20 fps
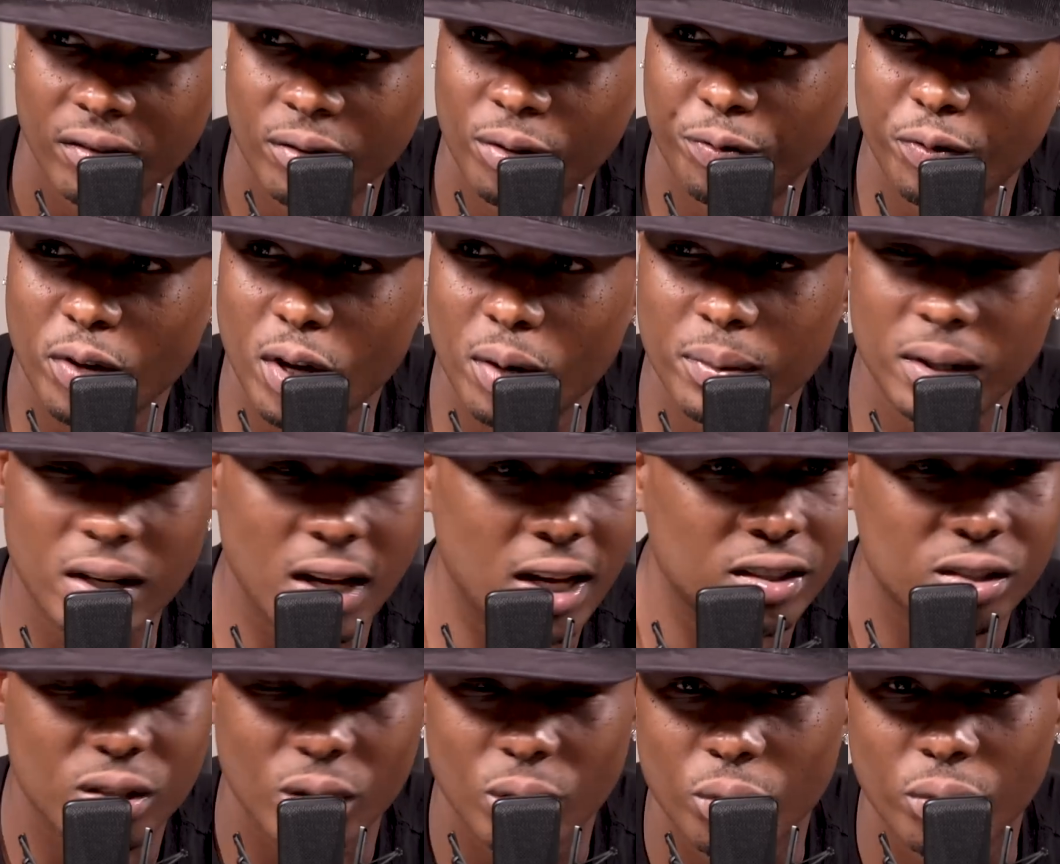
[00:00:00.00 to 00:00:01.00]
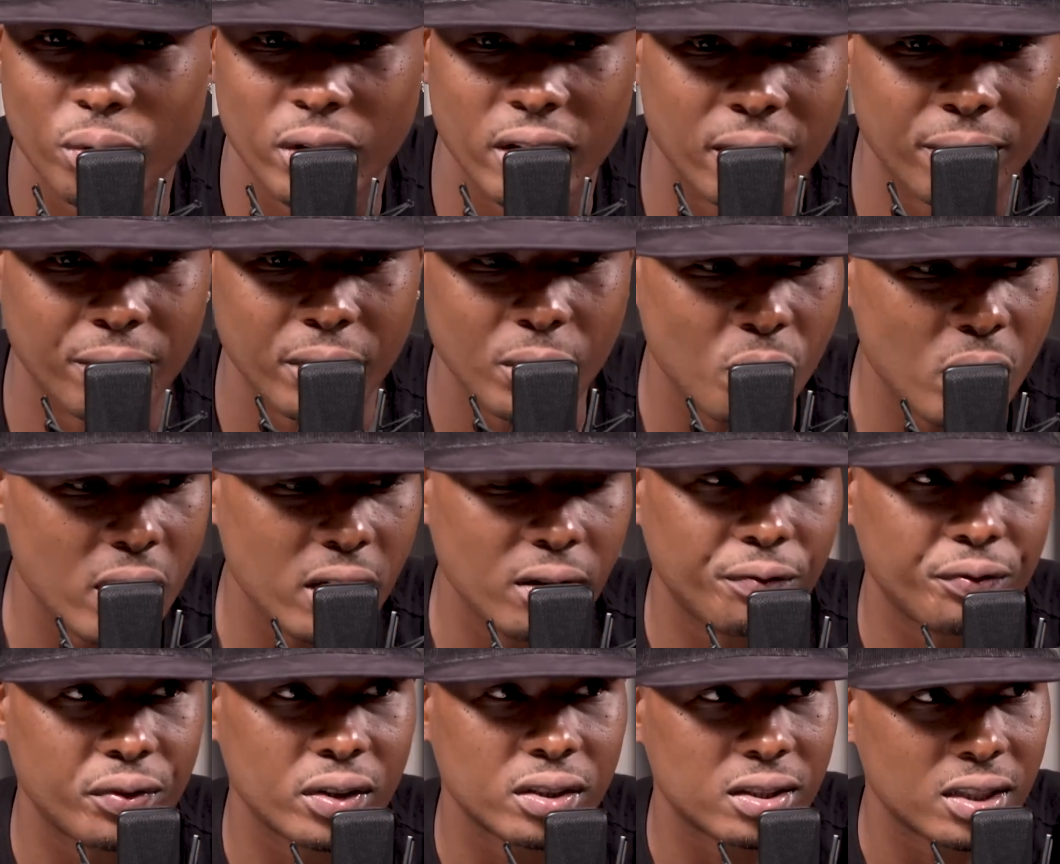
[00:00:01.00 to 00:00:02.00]
You feel me? Like, so if it wasn't
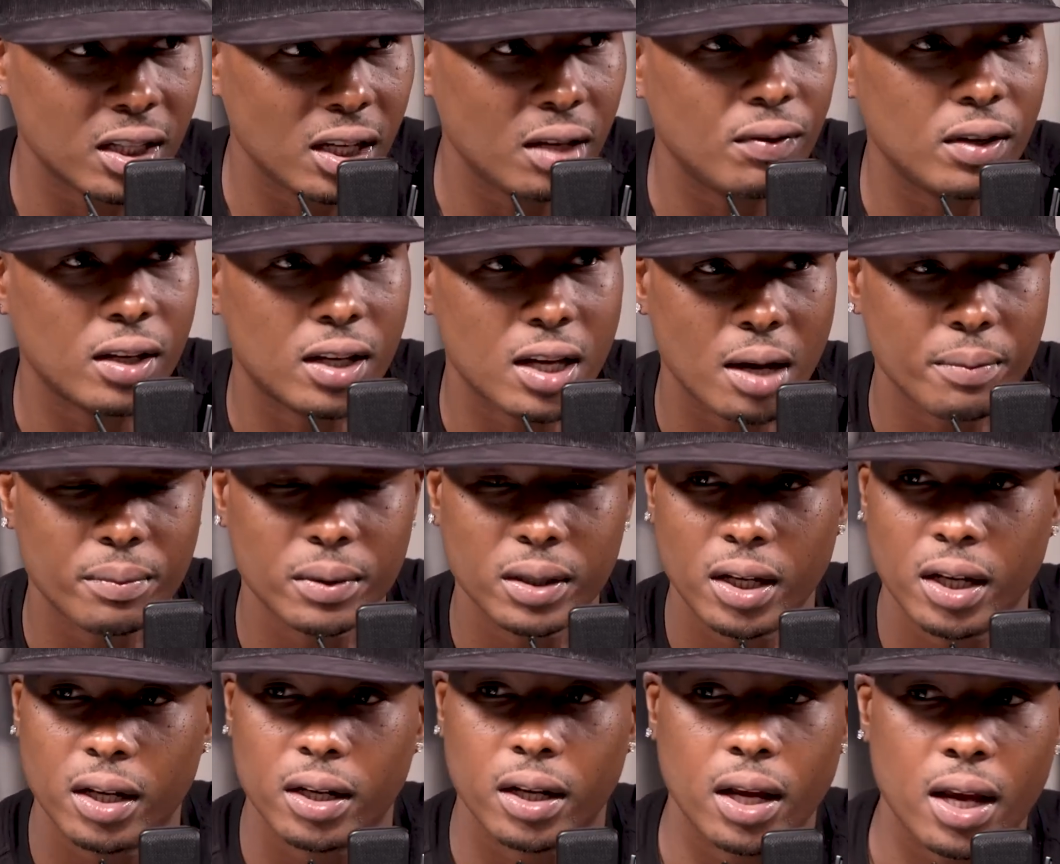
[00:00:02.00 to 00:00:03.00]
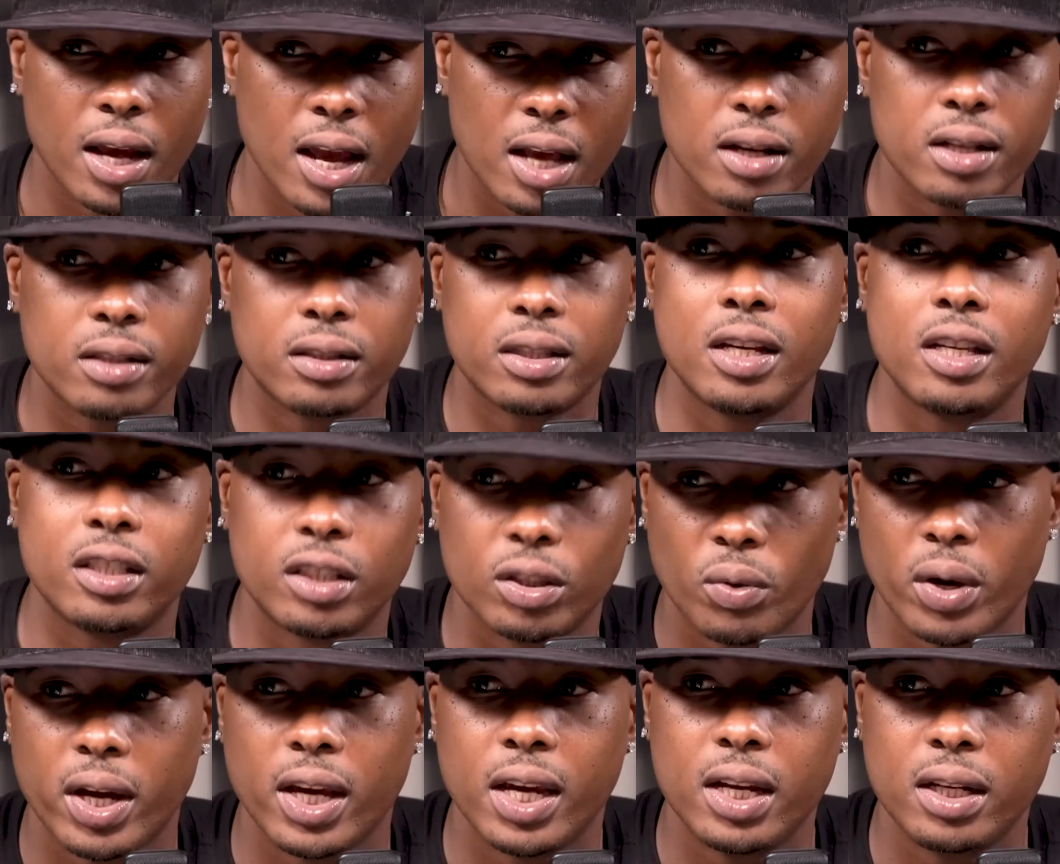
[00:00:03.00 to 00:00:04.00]
for Stevie coming in and handling things the
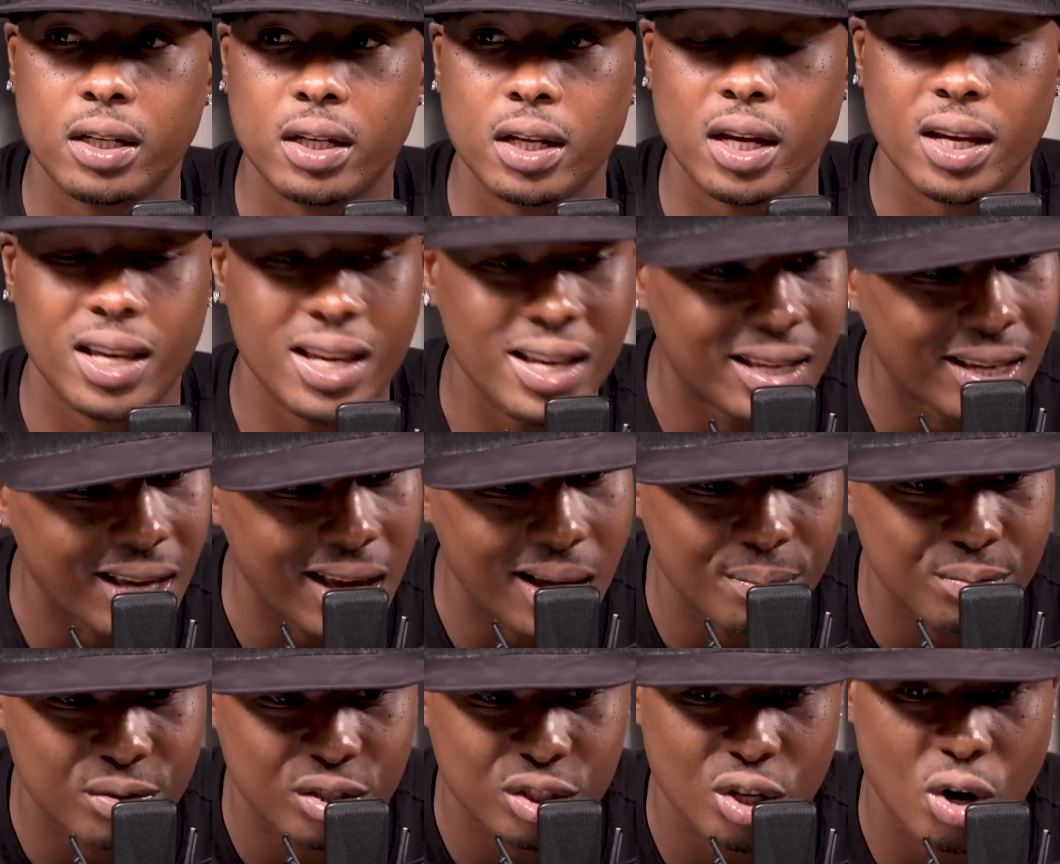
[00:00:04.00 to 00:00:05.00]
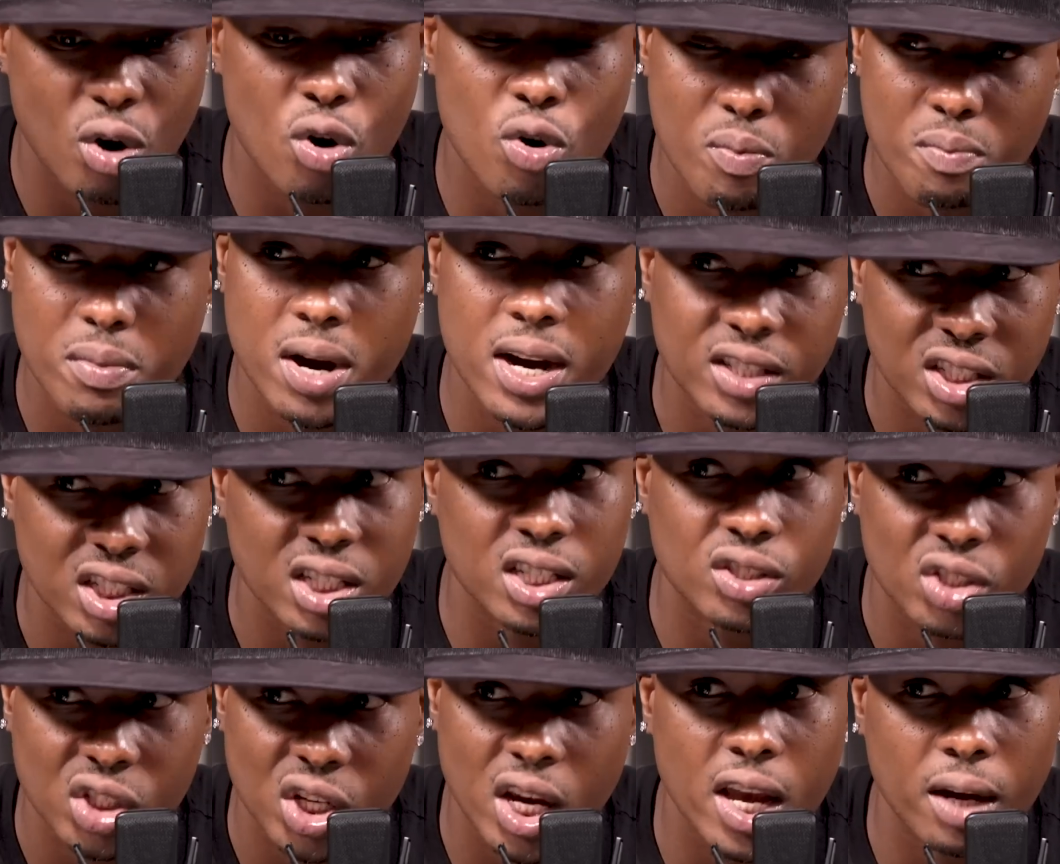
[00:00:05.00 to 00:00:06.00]
way he did, he kept so much in
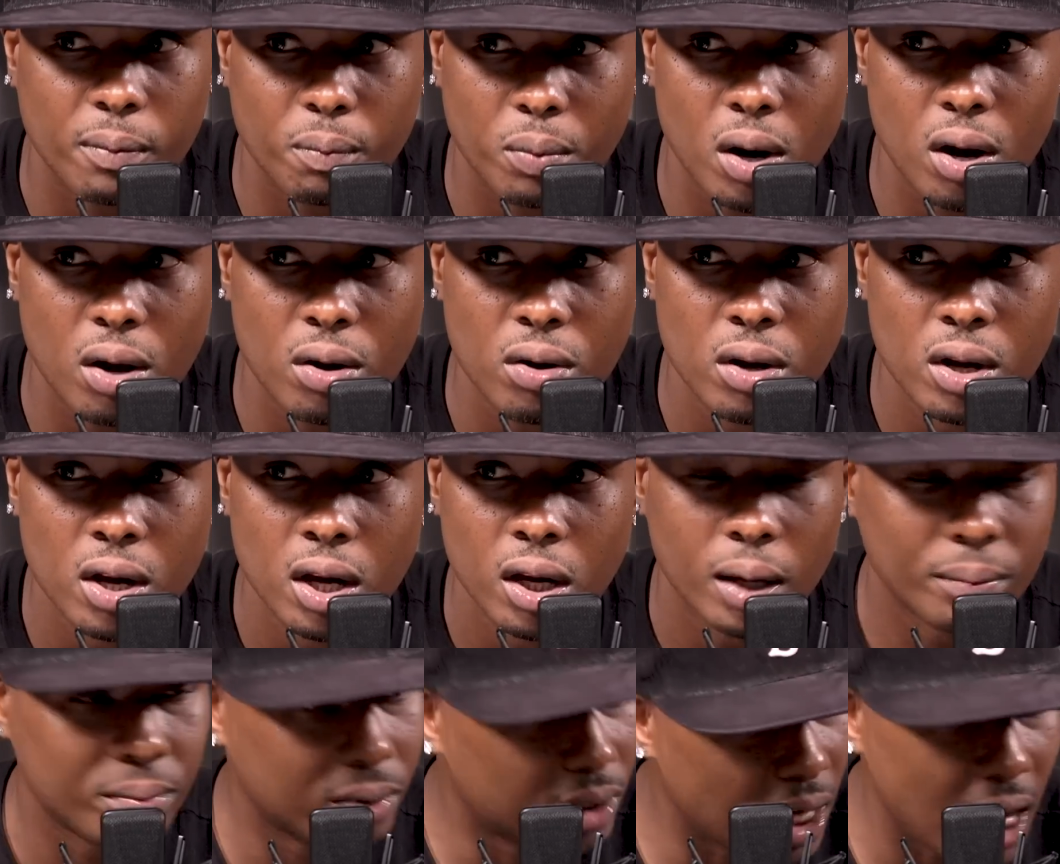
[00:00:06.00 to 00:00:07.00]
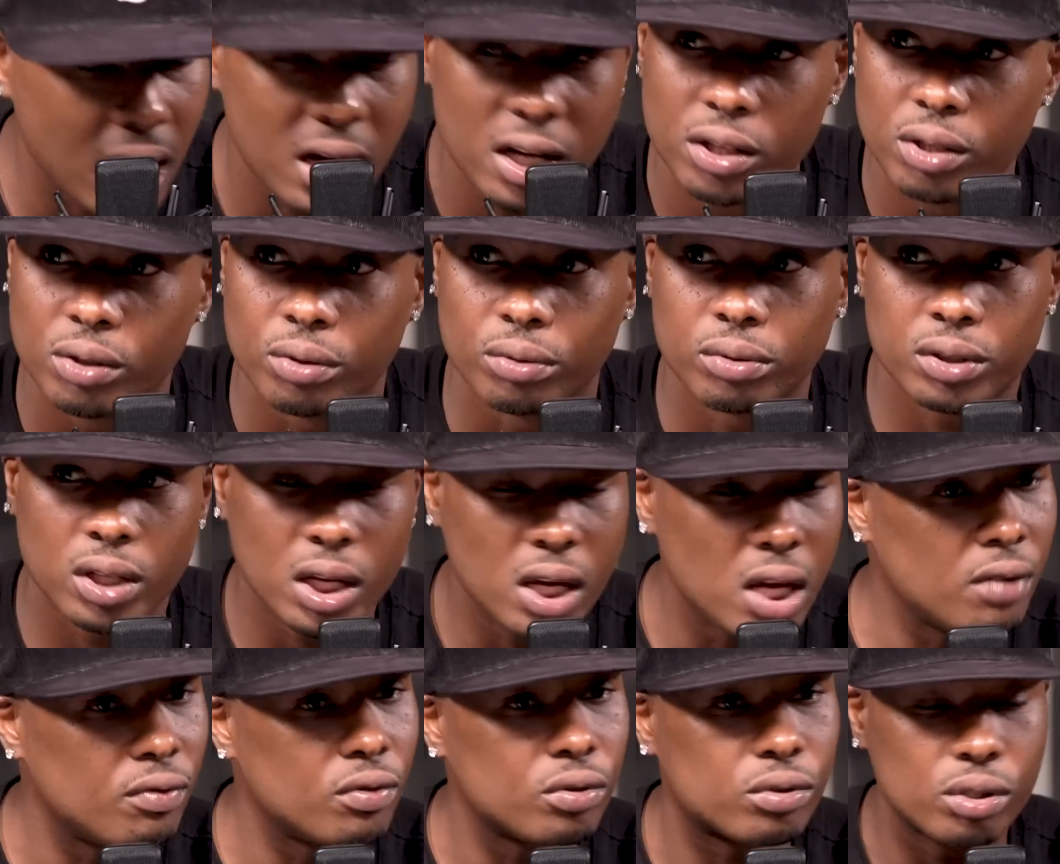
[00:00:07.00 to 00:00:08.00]
check, bro. I'm telling you,
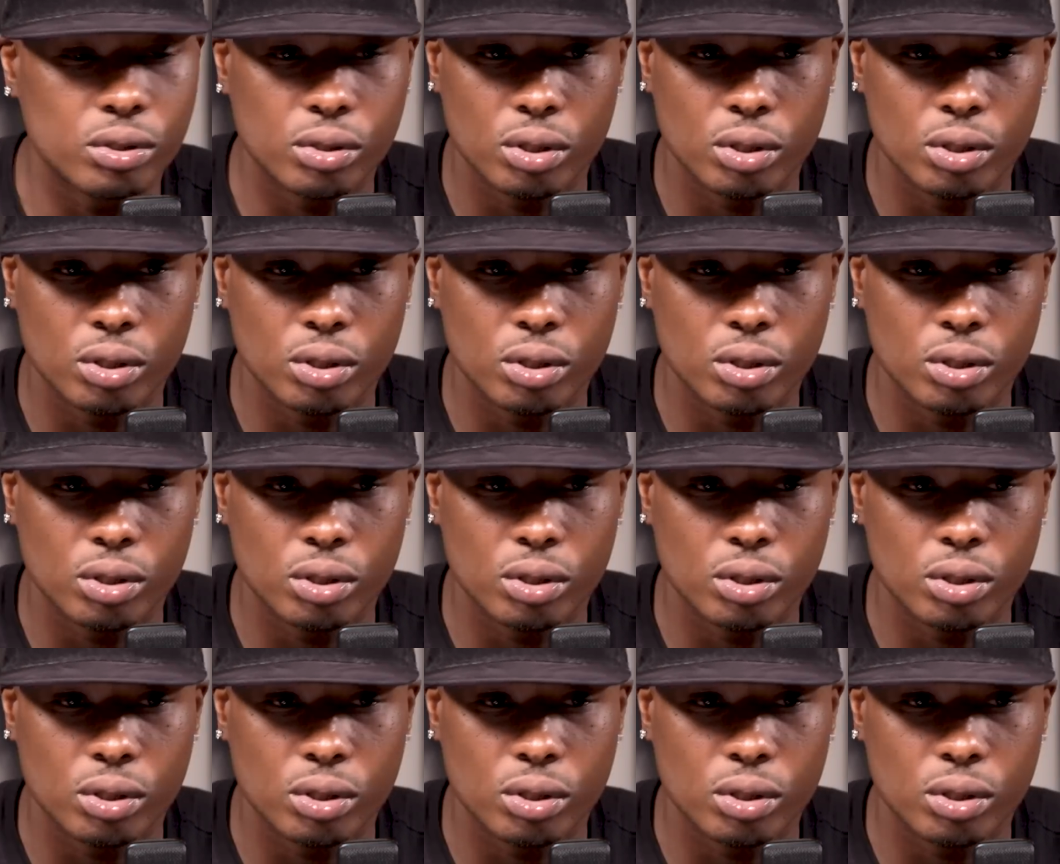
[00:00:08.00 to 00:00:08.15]
Steve used to